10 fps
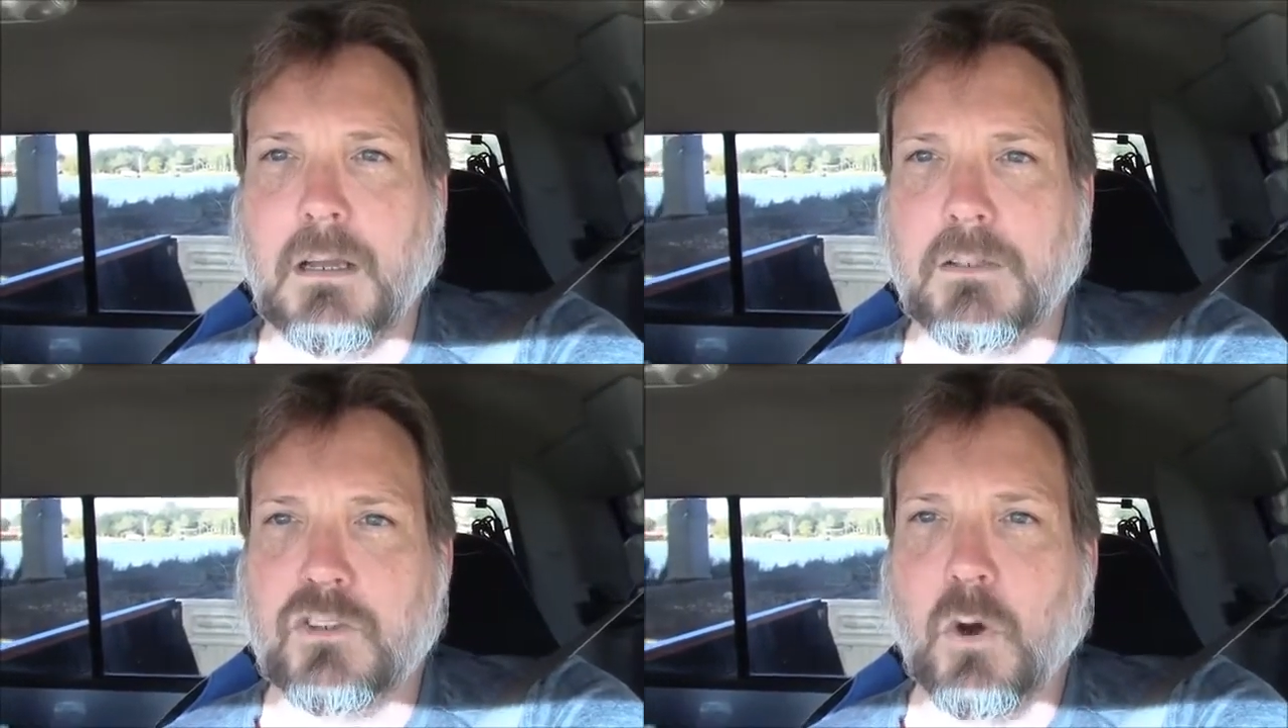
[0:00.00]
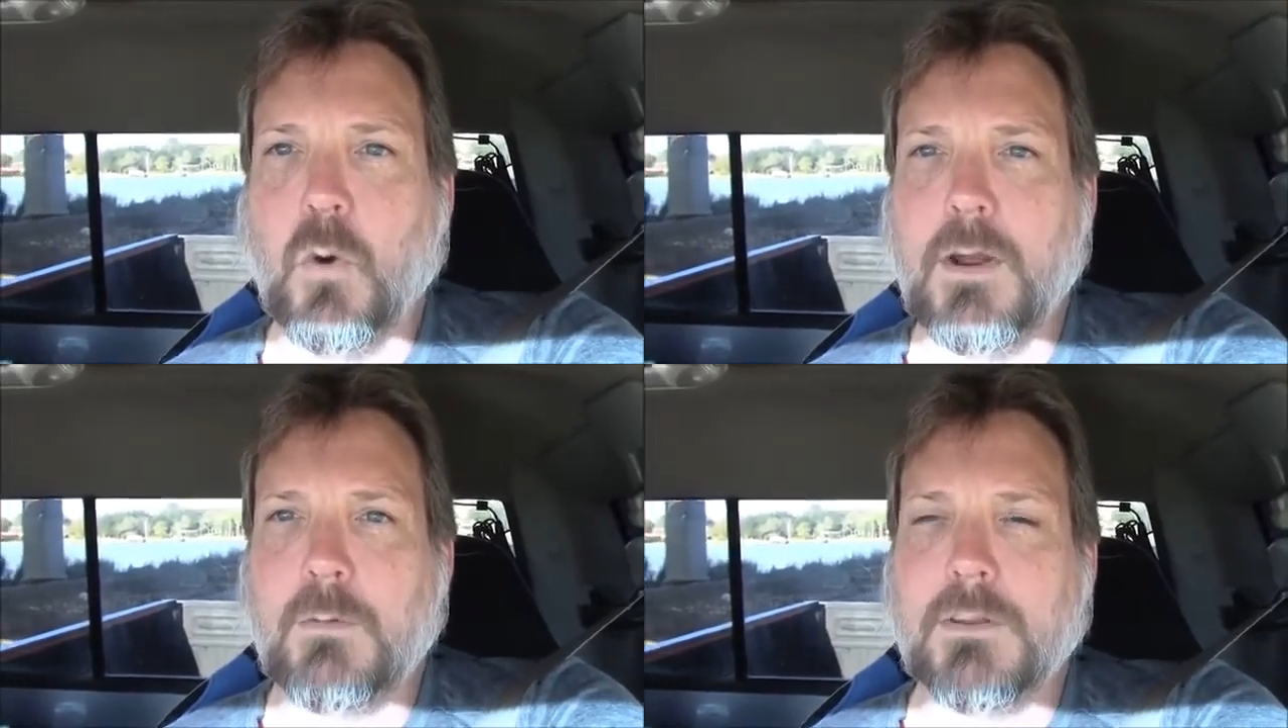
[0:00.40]

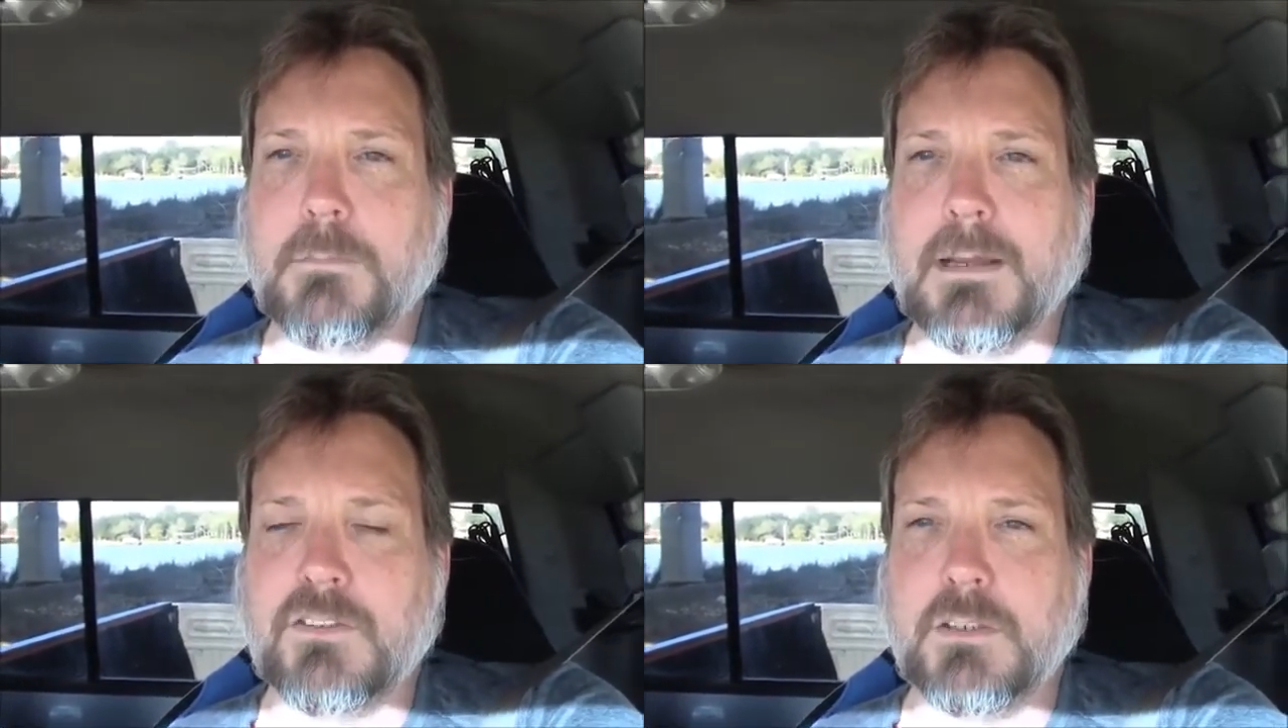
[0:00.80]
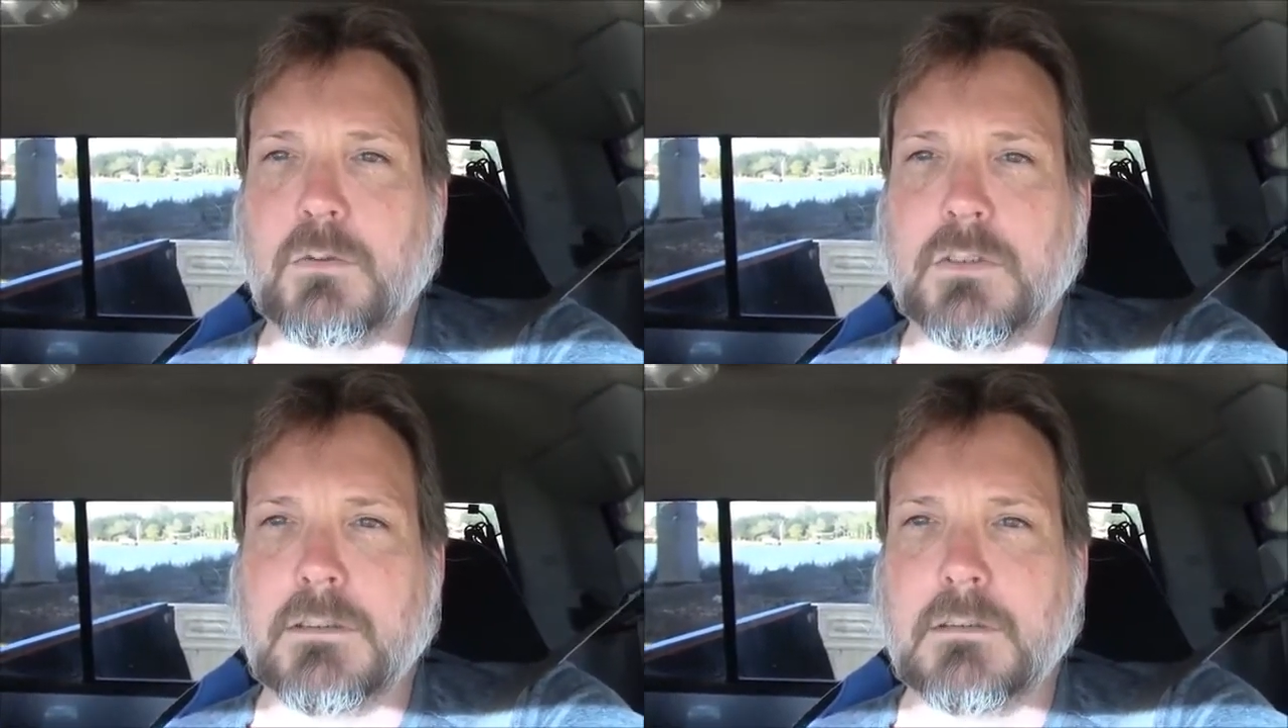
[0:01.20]
toy with my
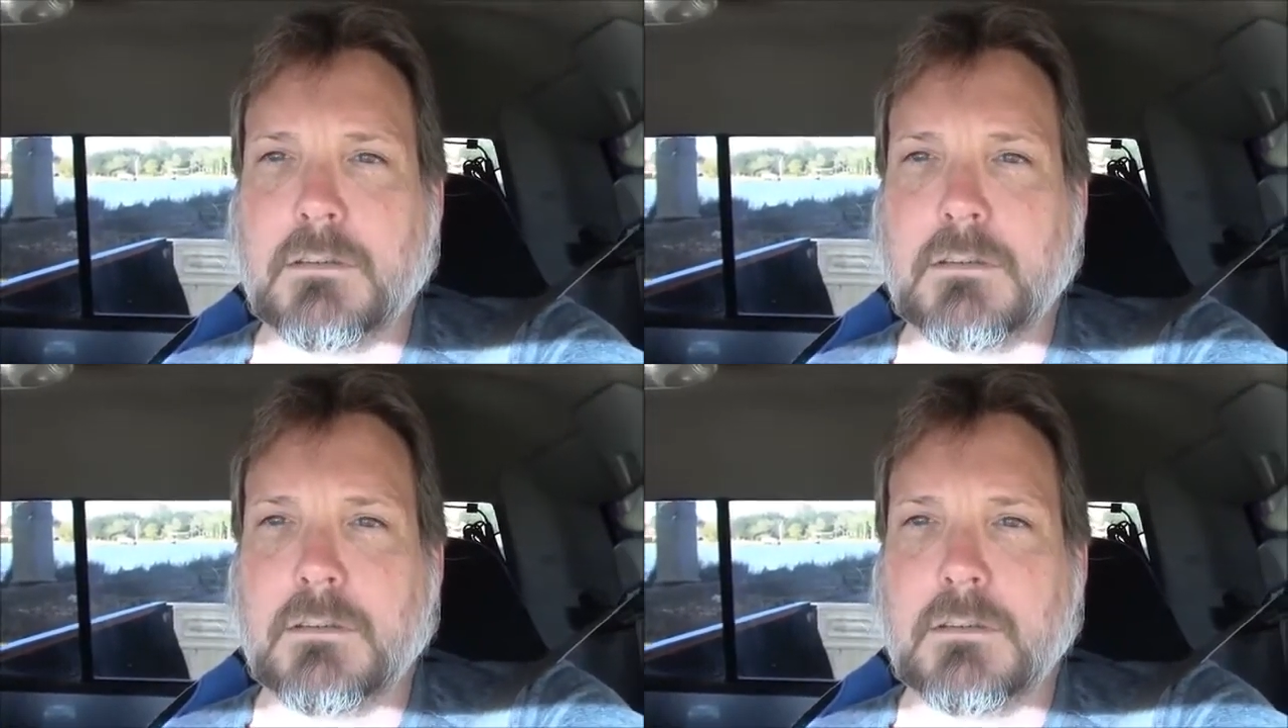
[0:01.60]
children